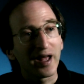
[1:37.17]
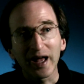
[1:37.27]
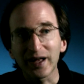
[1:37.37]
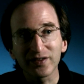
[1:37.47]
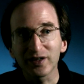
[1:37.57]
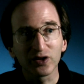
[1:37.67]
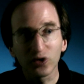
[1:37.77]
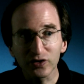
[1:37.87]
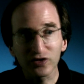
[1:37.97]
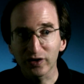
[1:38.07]
and it
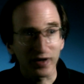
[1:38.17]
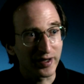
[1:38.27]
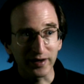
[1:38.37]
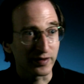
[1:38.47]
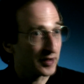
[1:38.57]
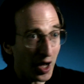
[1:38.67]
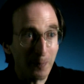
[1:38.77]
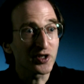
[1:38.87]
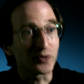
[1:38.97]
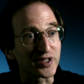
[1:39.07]
looked like the
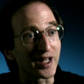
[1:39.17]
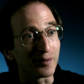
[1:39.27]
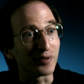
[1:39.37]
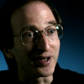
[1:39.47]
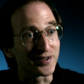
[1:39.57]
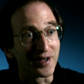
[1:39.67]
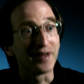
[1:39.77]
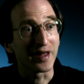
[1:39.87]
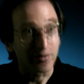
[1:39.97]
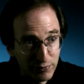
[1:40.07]
opposite was taking place,
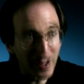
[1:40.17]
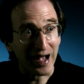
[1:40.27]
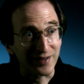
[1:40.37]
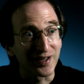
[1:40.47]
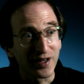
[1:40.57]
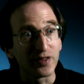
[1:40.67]
that in fact,